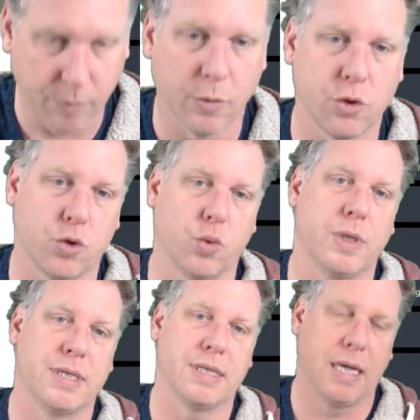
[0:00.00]
What should
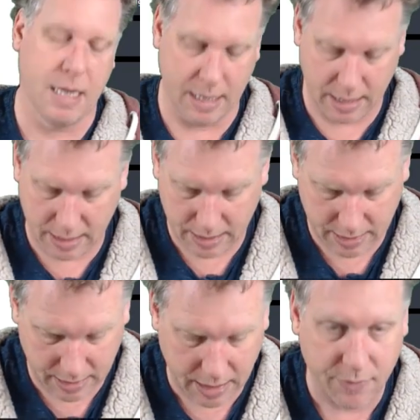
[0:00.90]
we say here?
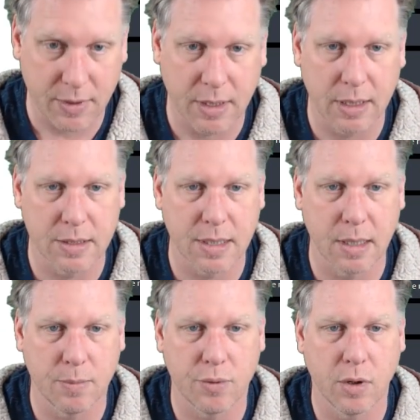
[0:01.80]
11 is
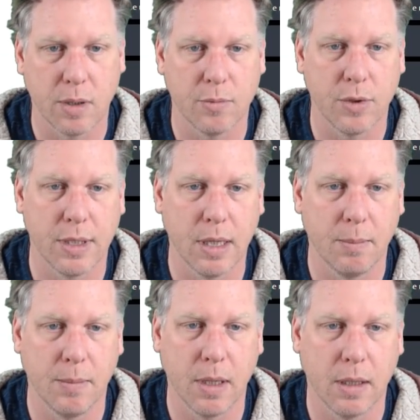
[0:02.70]
a primary
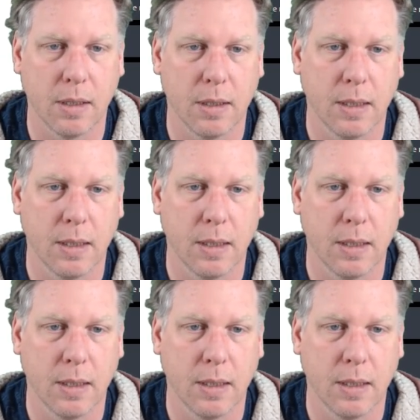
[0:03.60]
number.